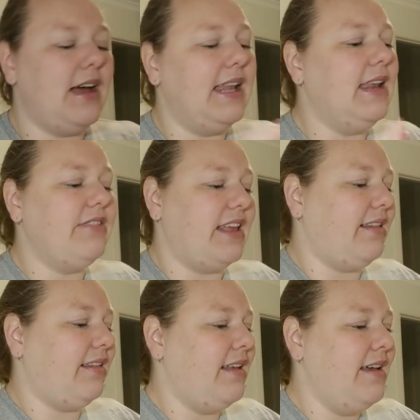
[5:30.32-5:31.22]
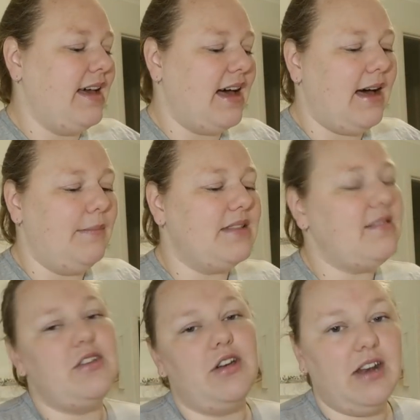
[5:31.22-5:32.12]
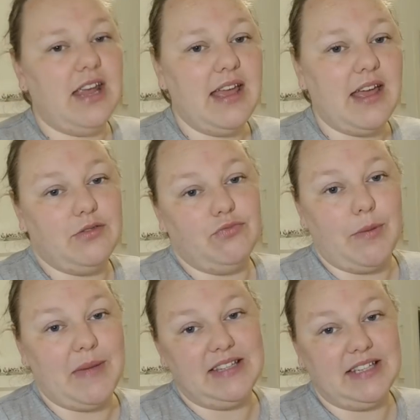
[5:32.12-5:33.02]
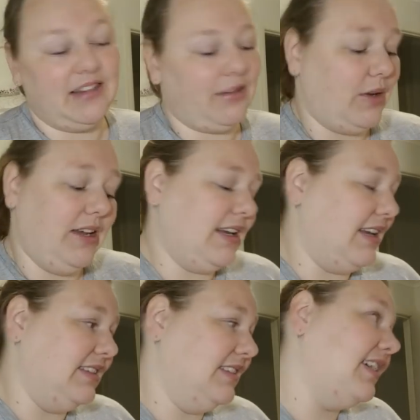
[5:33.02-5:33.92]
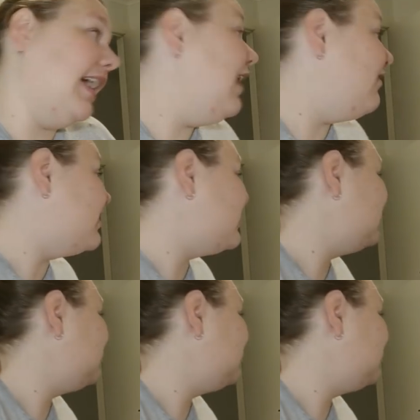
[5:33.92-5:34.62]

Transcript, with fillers: I love this. Um, it's nerdy and romantic and sweet and I love it.